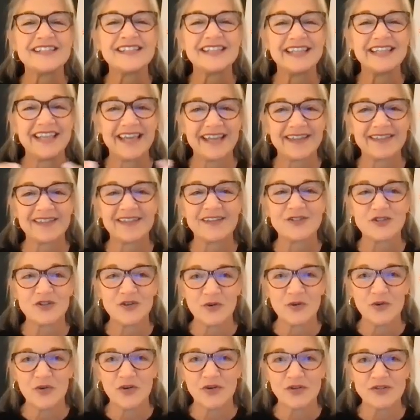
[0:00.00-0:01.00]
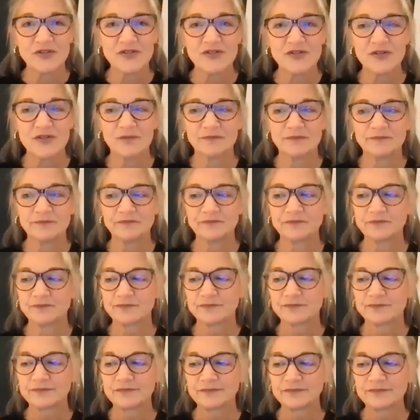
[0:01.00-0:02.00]
is to get the tools.
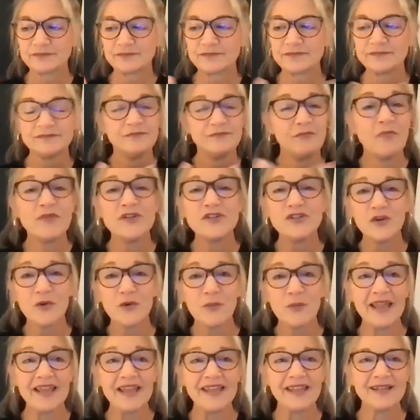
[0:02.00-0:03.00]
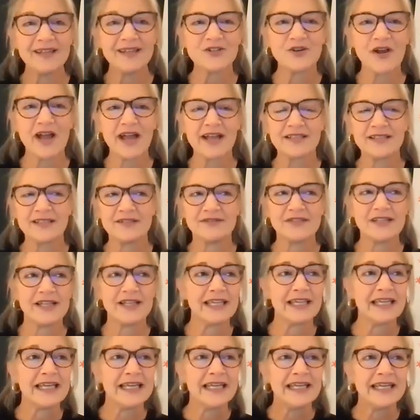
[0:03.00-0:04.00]
So make it attractive.
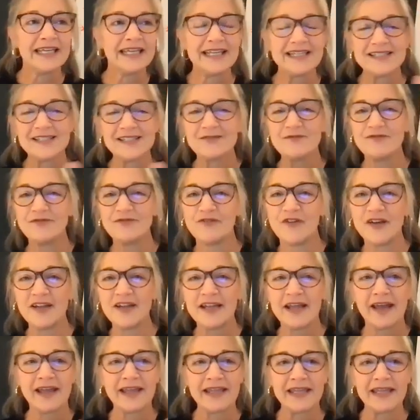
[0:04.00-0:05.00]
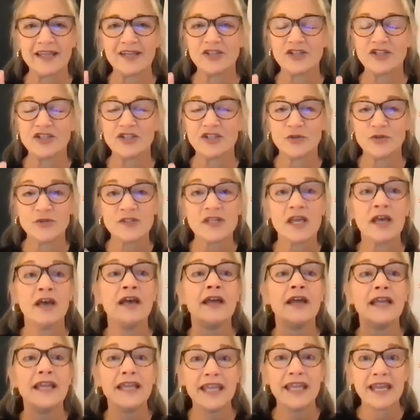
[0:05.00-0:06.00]
Like get some fun hiking shoes,
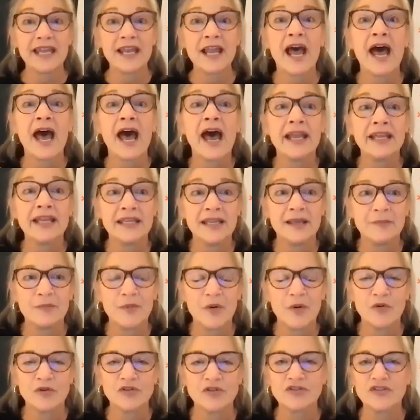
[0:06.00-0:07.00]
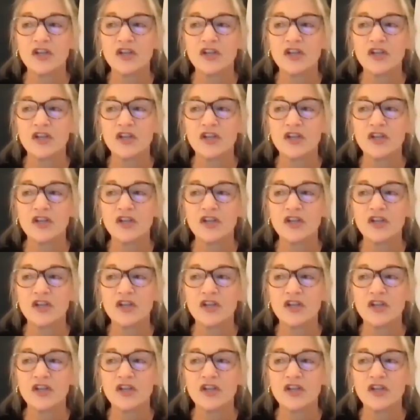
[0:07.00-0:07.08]
get hiking poles.